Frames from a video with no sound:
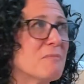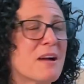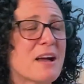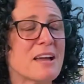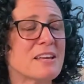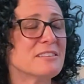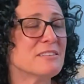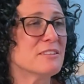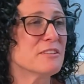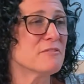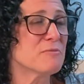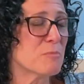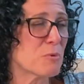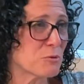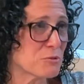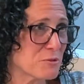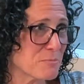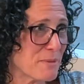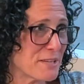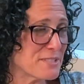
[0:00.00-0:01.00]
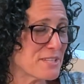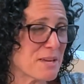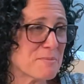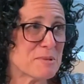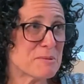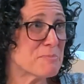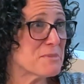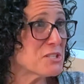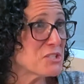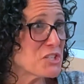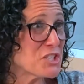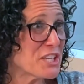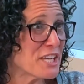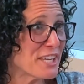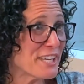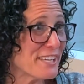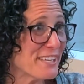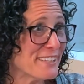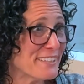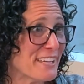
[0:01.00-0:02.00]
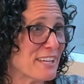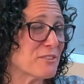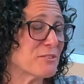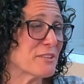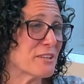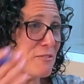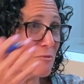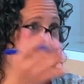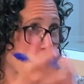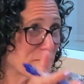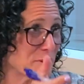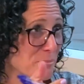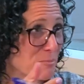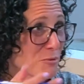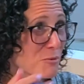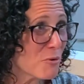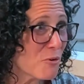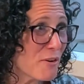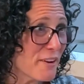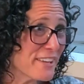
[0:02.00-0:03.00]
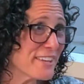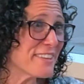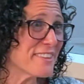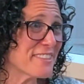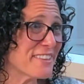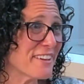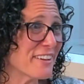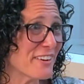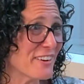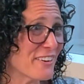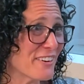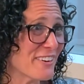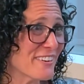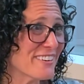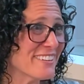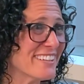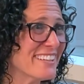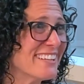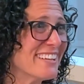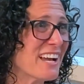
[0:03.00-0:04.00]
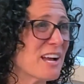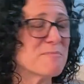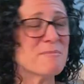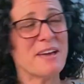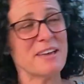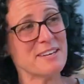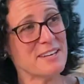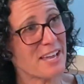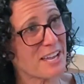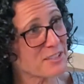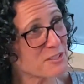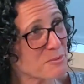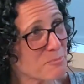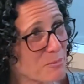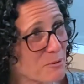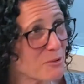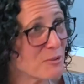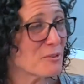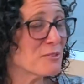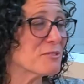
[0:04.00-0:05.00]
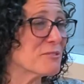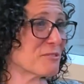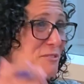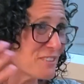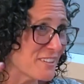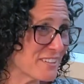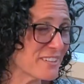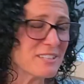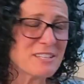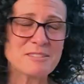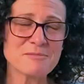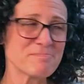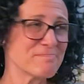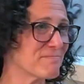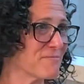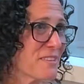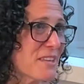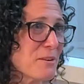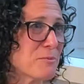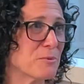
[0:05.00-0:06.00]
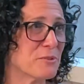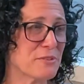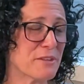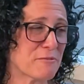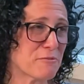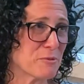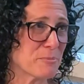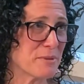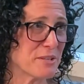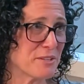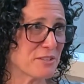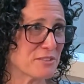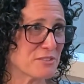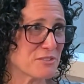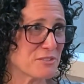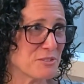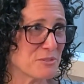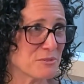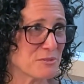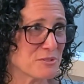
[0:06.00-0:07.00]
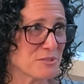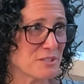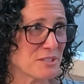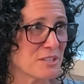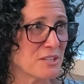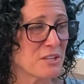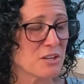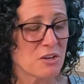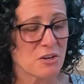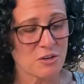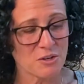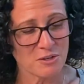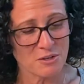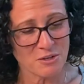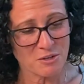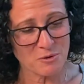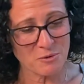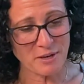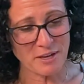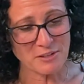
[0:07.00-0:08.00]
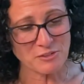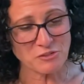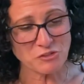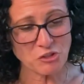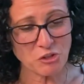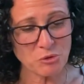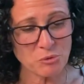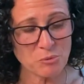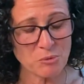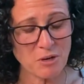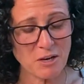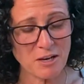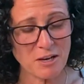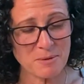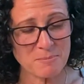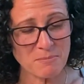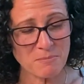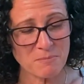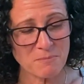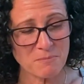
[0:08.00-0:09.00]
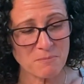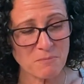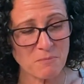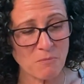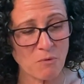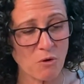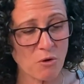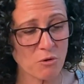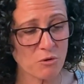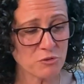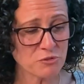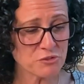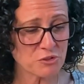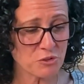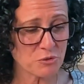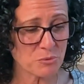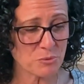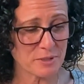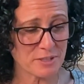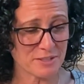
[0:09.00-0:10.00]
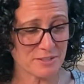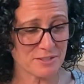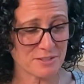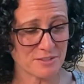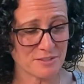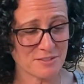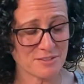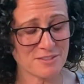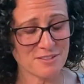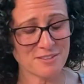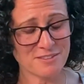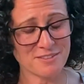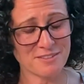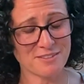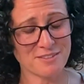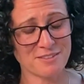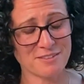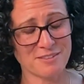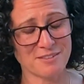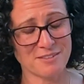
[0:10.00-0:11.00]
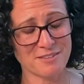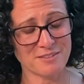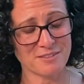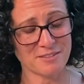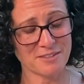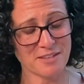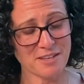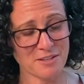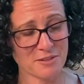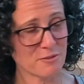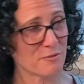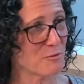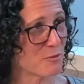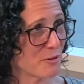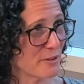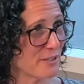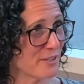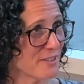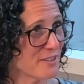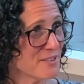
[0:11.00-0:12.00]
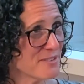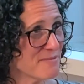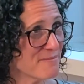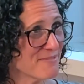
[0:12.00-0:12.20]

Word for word: I live most of my time in Michigan. I only have one employee there. Right. I'm not an expert, right? It, that will never be an excuse. Yep, you got it. Okay, so um, also in California.